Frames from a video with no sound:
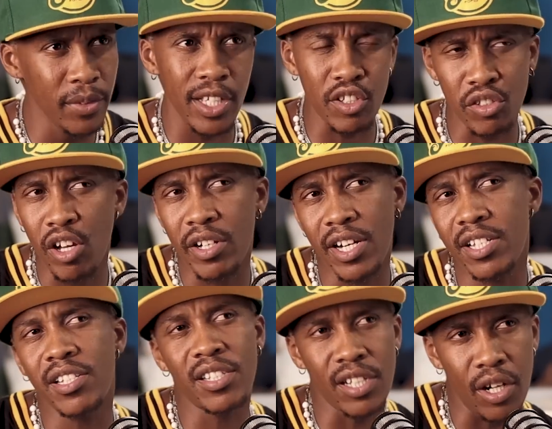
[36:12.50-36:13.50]
is not
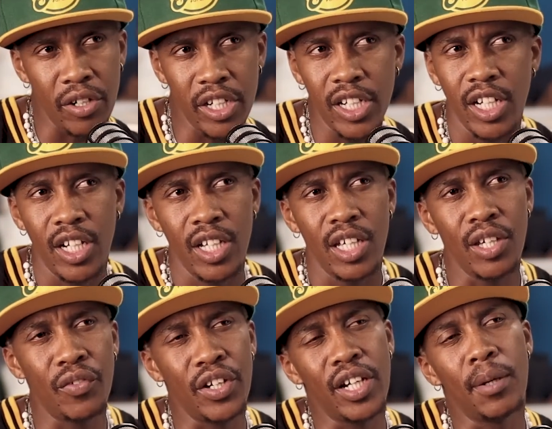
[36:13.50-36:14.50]
necessary
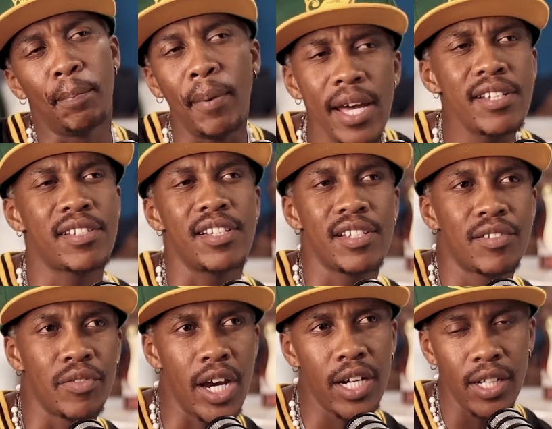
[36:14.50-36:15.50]
even in
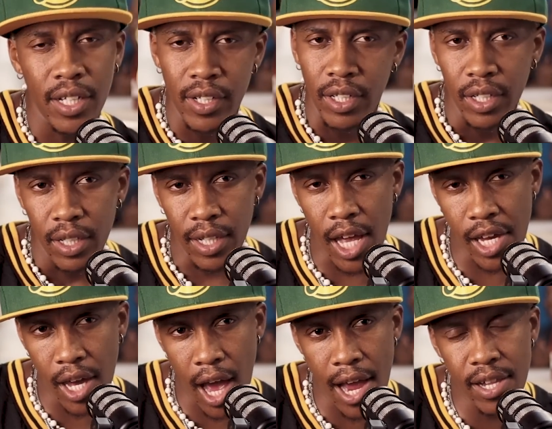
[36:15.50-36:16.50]
business, right?
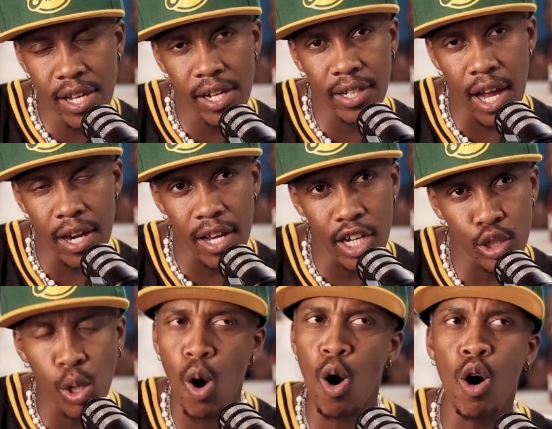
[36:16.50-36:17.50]
Like I think that
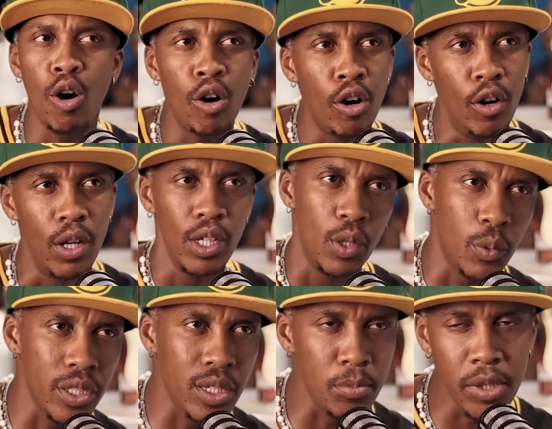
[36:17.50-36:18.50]
at all
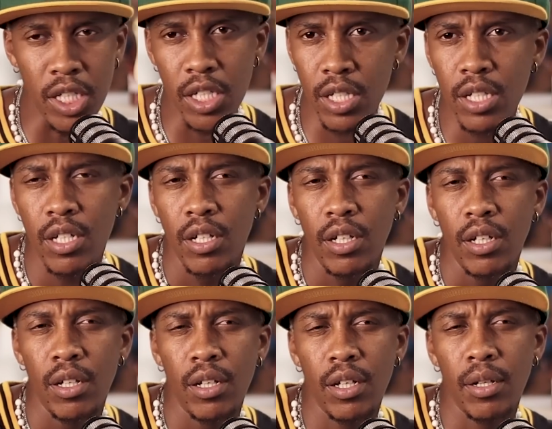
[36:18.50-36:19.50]
with me,
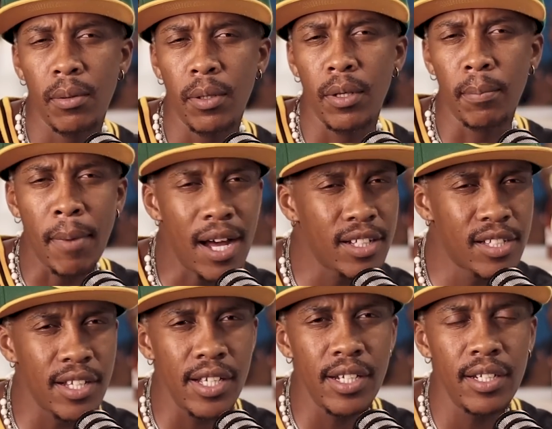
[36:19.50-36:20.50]

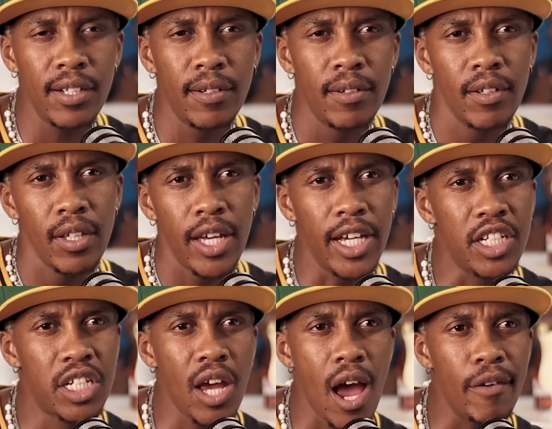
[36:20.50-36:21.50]
Baxin,
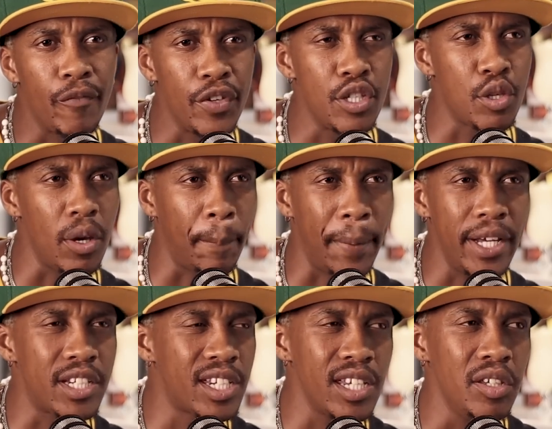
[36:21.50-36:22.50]
HEI, Visa, and oh,
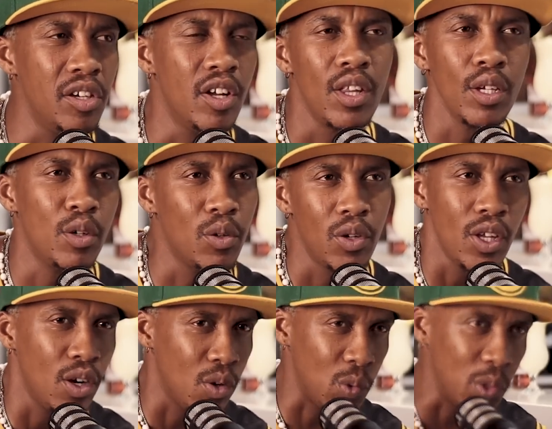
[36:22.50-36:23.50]
yeah. Yeah, yeah.
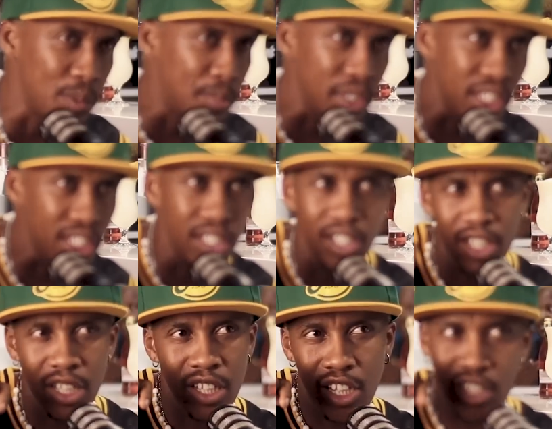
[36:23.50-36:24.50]
would be,
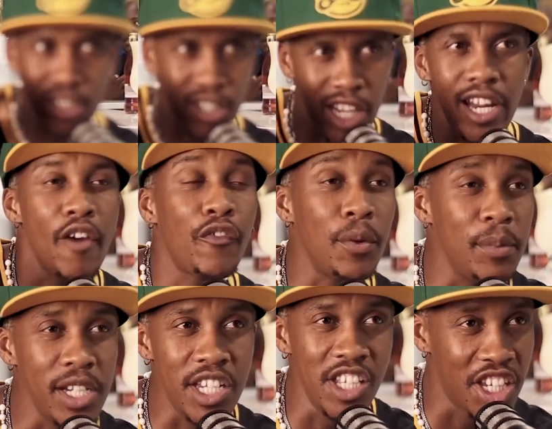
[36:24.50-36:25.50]
and
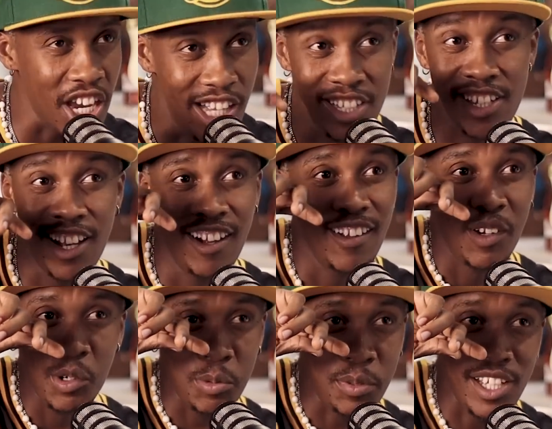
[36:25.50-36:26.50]
FME
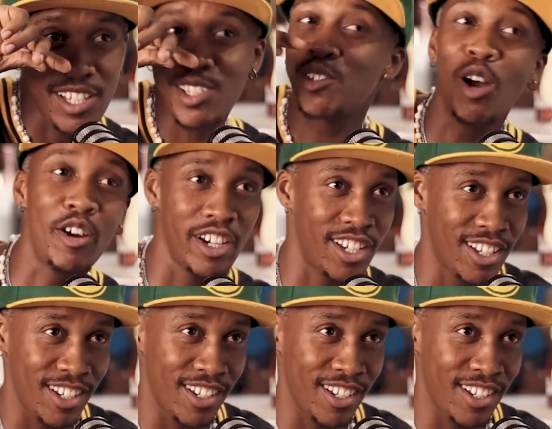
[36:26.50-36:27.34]
DJs would be historic.